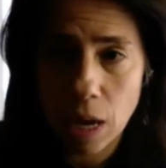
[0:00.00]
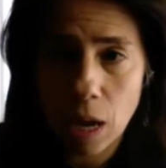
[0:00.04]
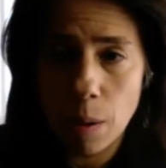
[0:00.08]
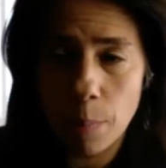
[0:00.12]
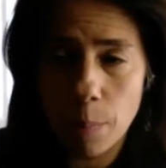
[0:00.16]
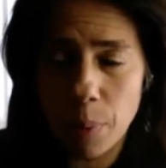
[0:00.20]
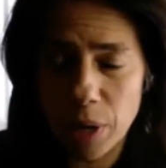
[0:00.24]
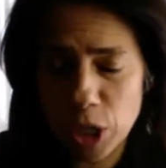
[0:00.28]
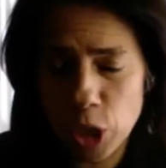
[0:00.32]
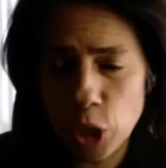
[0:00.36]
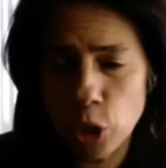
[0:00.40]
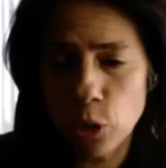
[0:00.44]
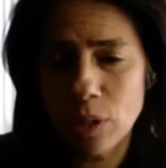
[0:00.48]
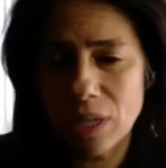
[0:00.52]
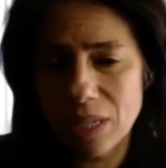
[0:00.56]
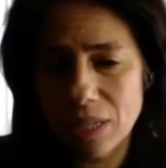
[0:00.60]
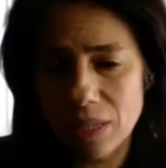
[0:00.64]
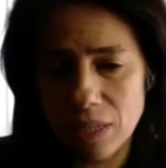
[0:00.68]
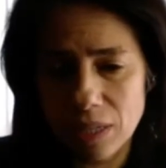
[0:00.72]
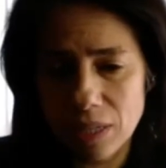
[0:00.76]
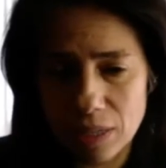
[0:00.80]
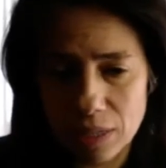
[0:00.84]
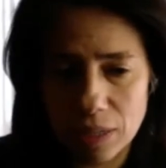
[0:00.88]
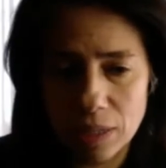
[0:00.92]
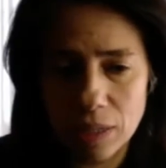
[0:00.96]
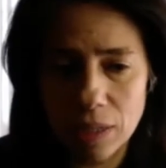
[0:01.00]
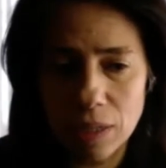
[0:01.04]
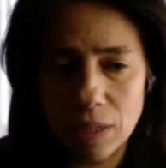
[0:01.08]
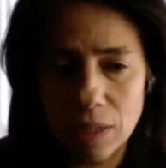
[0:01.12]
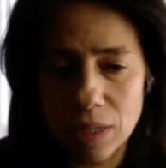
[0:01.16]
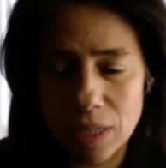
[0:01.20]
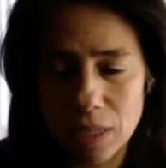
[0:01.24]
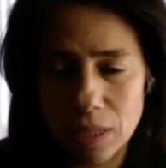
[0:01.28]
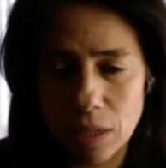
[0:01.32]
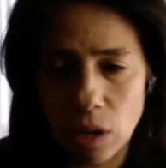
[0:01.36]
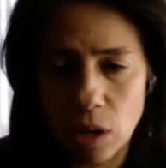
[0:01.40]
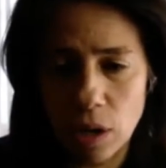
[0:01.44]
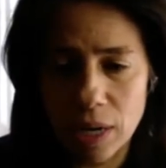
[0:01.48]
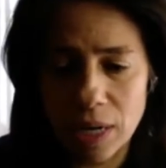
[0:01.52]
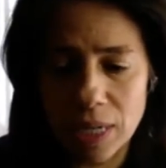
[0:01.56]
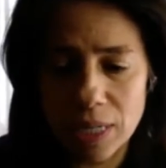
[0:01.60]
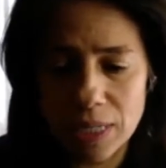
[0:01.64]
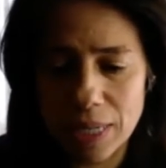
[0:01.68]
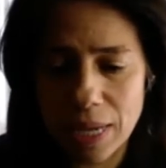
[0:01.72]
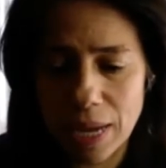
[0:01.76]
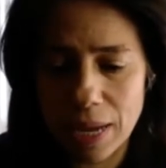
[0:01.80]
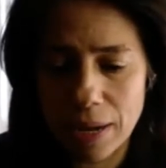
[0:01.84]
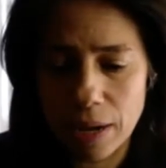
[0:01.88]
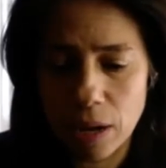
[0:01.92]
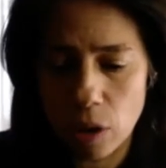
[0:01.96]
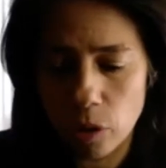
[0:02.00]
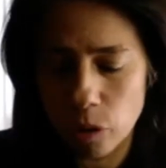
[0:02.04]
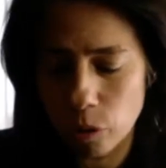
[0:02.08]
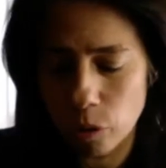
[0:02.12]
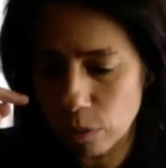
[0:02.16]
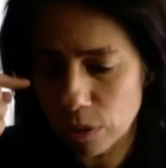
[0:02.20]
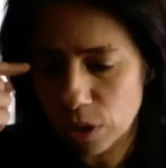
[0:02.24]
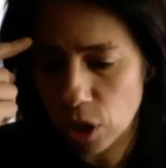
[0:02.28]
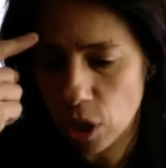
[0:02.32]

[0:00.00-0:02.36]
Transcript: but you can still, as long as those